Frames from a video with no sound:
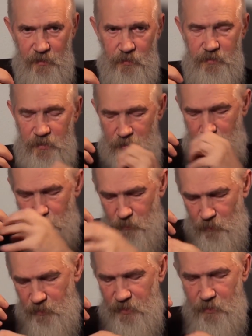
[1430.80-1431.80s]

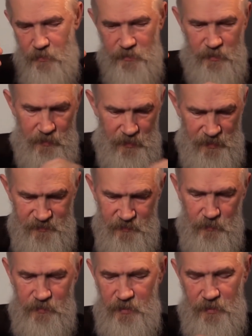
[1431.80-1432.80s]
Clusters of oxygen,
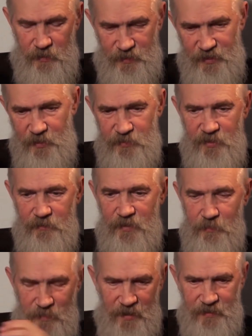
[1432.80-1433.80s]

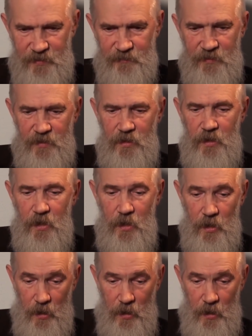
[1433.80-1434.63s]
carbon, nitrogen,